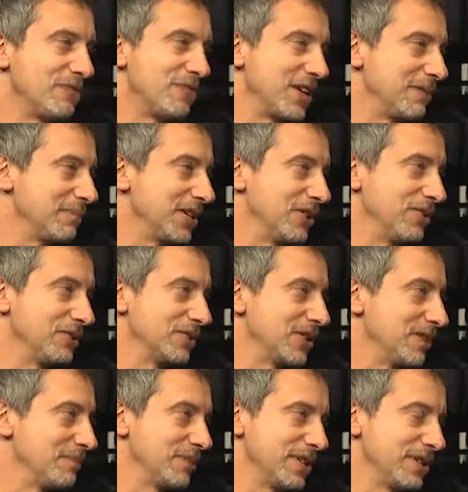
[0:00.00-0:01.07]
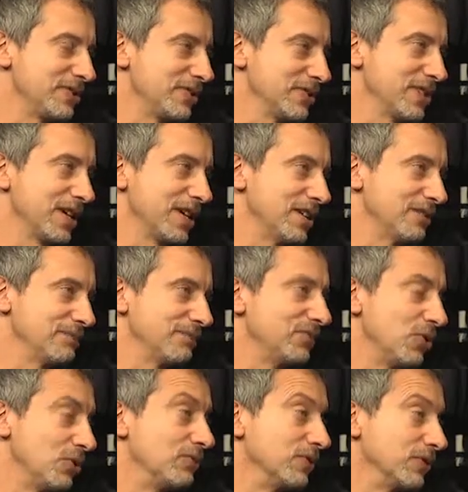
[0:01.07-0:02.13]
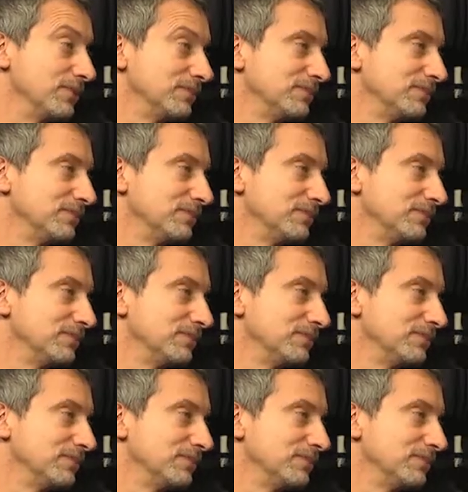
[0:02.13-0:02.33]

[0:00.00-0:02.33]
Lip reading: family-owned companies are kind of over.